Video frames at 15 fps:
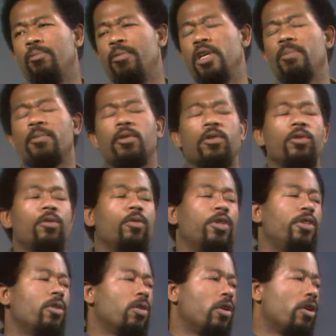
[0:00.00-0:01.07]
People would
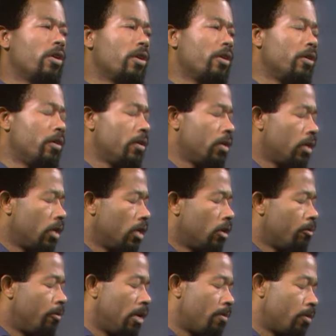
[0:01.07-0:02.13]
no longer
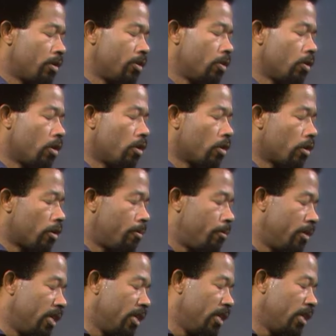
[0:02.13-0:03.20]

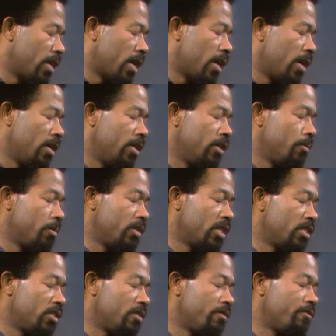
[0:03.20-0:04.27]
be in a
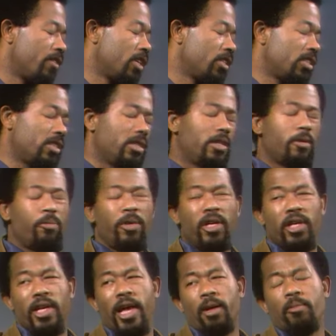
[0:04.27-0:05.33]
position to function in a
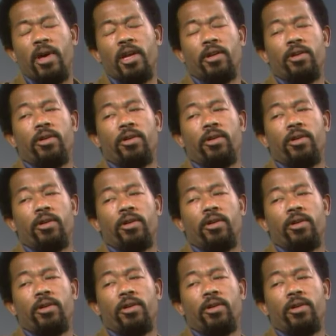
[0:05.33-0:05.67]
pig-like manner.